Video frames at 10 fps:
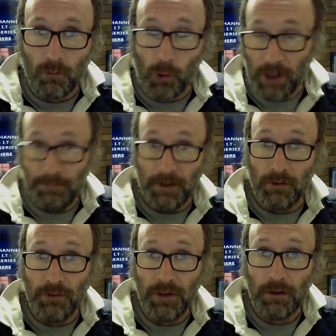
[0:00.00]

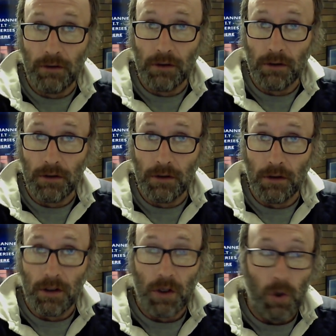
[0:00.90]
rebuild
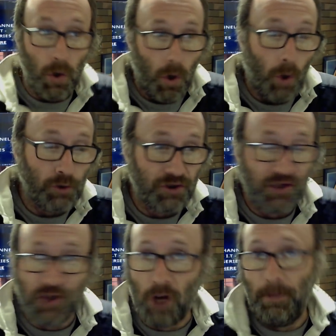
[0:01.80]
or just
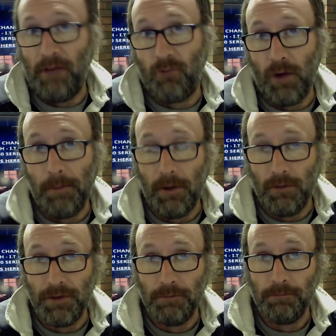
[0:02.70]
a top end rebuild.